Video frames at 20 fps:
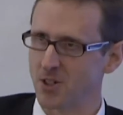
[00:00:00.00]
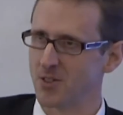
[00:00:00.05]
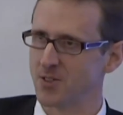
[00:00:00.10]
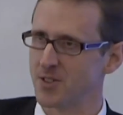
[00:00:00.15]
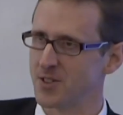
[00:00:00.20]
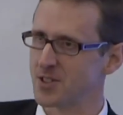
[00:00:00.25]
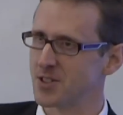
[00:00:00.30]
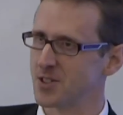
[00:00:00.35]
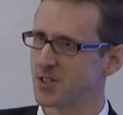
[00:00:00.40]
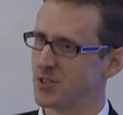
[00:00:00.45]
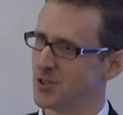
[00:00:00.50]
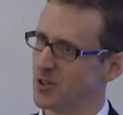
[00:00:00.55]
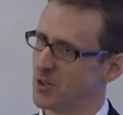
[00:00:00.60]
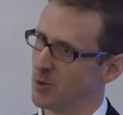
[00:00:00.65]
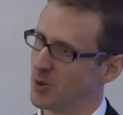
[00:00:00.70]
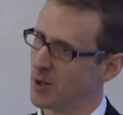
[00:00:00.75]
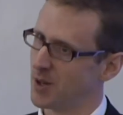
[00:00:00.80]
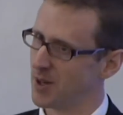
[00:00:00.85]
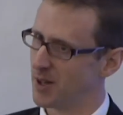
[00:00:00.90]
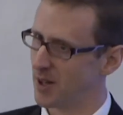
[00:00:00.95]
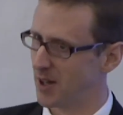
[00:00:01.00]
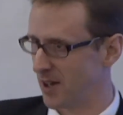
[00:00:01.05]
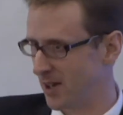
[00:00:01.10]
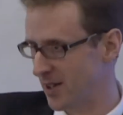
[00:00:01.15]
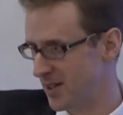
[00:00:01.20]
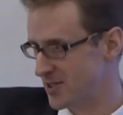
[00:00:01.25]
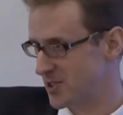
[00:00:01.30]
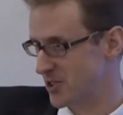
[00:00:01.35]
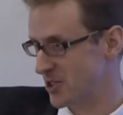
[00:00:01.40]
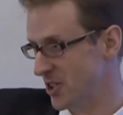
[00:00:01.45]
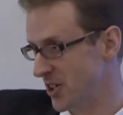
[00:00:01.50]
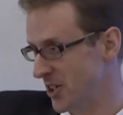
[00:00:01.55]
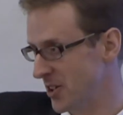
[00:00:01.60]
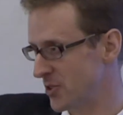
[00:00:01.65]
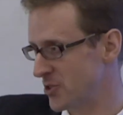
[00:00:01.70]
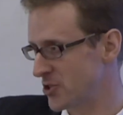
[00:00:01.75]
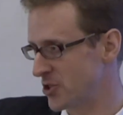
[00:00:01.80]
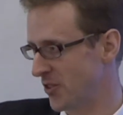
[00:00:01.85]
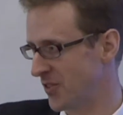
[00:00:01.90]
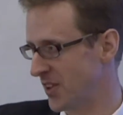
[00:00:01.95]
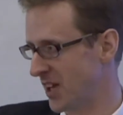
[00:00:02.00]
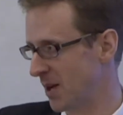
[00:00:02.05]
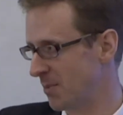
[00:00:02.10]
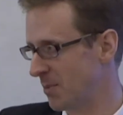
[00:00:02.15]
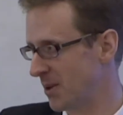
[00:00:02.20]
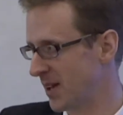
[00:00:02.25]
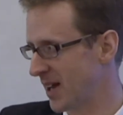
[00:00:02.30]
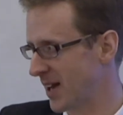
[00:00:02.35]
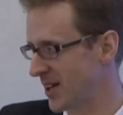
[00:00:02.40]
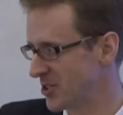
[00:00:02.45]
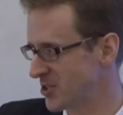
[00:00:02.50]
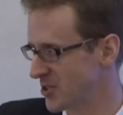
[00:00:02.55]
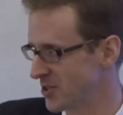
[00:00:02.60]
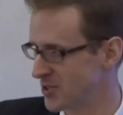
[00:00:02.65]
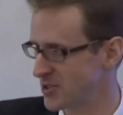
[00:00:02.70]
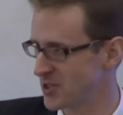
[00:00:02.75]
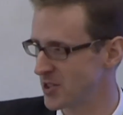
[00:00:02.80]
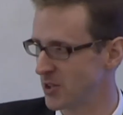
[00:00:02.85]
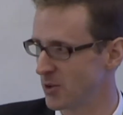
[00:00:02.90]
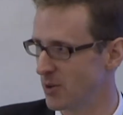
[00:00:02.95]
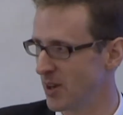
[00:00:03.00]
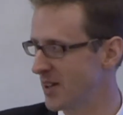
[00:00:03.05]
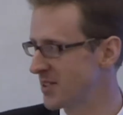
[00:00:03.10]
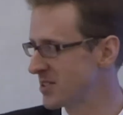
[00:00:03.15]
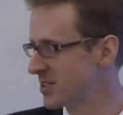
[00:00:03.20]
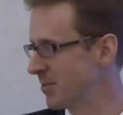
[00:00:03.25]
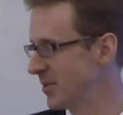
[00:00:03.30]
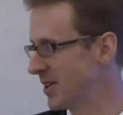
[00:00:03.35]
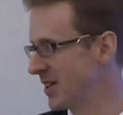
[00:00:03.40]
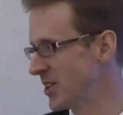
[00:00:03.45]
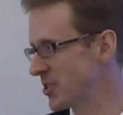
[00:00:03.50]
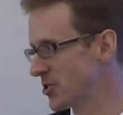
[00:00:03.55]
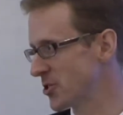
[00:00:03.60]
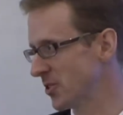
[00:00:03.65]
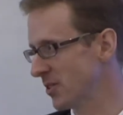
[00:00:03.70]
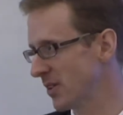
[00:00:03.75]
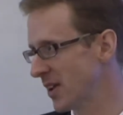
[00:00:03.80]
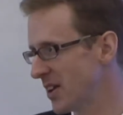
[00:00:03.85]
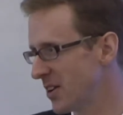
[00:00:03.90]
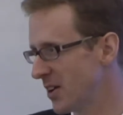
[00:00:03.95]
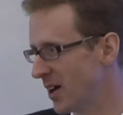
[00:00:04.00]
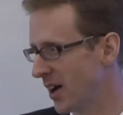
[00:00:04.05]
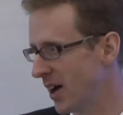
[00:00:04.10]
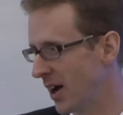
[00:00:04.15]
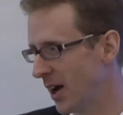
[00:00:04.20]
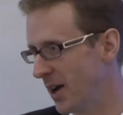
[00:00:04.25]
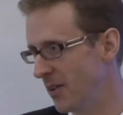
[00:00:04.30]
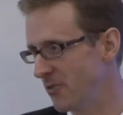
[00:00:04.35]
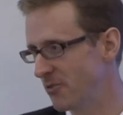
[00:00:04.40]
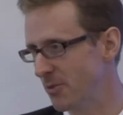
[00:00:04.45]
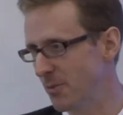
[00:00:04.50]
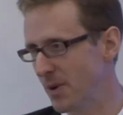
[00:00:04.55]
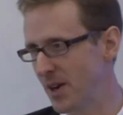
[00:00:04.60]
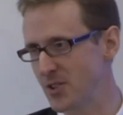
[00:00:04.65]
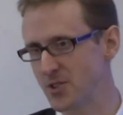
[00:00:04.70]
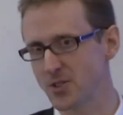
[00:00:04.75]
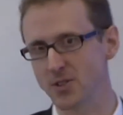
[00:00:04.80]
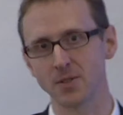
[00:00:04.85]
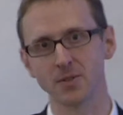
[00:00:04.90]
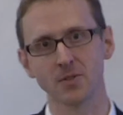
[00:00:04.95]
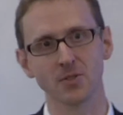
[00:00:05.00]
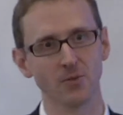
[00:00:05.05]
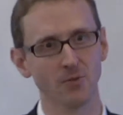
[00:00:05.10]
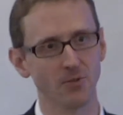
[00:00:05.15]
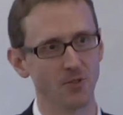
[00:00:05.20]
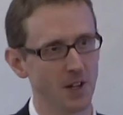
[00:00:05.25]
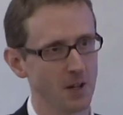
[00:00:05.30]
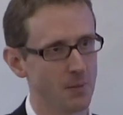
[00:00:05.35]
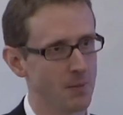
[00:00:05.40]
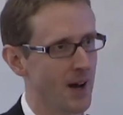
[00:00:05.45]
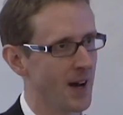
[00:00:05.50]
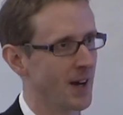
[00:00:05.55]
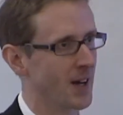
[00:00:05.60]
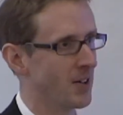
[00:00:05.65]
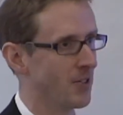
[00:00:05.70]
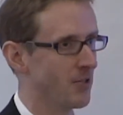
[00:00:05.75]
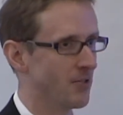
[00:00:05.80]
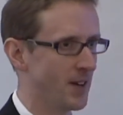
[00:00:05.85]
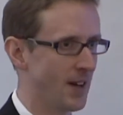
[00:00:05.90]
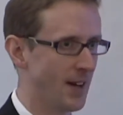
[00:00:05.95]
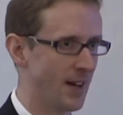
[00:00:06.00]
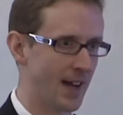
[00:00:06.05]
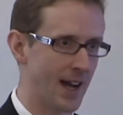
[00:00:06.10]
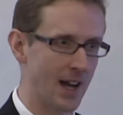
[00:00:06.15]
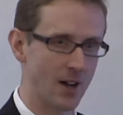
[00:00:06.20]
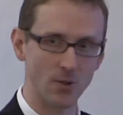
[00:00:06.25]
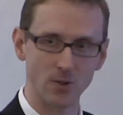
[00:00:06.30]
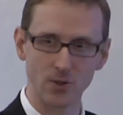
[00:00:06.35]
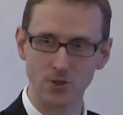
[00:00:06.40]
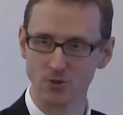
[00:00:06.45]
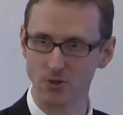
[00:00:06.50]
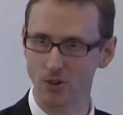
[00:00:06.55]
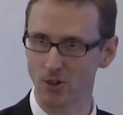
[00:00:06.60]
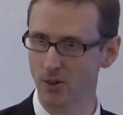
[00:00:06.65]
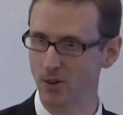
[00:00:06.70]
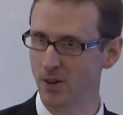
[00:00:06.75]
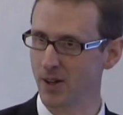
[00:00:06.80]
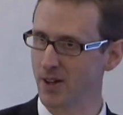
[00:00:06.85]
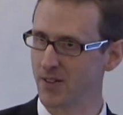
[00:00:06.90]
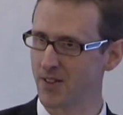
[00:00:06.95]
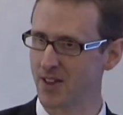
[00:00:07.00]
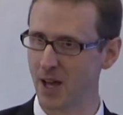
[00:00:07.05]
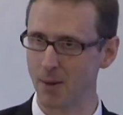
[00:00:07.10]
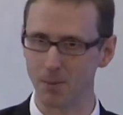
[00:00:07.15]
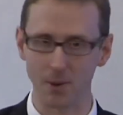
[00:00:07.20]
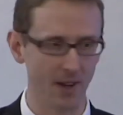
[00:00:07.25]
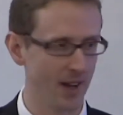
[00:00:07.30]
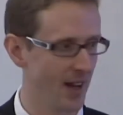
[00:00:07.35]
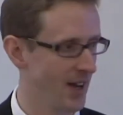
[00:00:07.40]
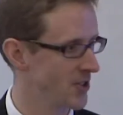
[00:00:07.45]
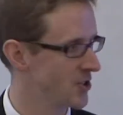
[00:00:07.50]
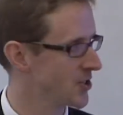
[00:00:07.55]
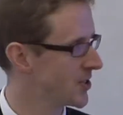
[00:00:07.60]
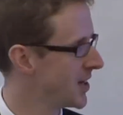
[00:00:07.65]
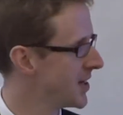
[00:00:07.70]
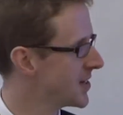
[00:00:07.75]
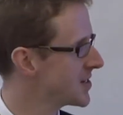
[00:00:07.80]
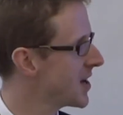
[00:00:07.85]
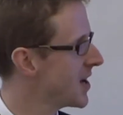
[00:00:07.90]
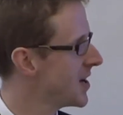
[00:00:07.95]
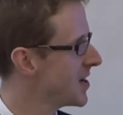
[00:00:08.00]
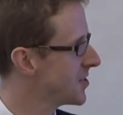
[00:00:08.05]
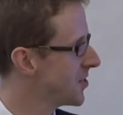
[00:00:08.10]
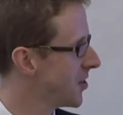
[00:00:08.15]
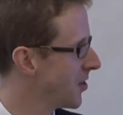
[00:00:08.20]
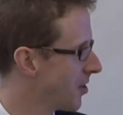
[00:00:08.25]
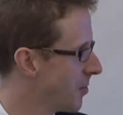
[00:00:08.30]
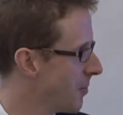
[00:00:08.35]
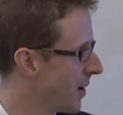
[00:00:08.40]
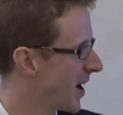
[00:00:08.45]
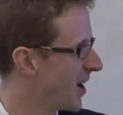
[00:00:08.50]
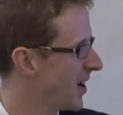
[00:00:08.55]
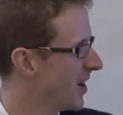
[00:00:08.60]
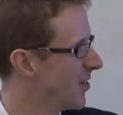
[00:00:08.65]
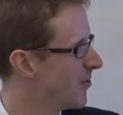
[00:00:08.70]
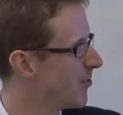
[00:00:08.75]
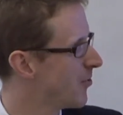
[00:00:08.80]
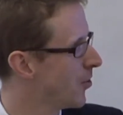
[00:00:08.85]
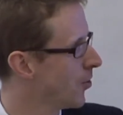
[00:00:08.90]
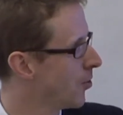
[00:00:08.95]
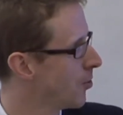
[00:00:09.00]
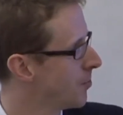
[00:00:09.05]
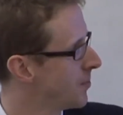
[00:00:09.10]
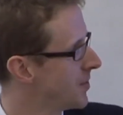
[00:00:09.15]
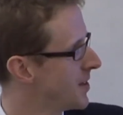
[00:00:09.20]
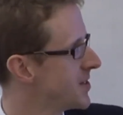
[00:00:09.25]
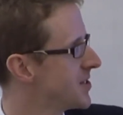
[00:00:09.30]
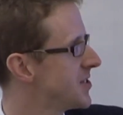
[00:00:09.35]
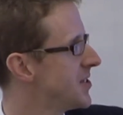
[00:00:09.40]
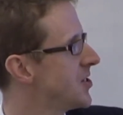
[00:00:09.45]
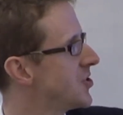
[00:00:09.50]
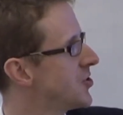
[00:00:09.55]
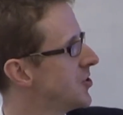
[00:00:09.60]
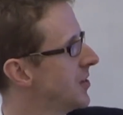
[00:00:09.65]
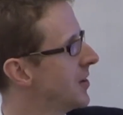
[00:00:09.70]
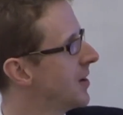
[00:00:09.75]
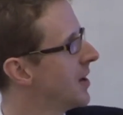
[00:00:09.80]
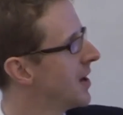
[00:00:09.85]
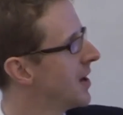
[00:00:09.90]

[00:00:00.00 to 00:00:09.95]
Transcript: Office to do a search on the application, so you get some initial information, some feedback, and a feeling how strong the application is, so you can make an informed decision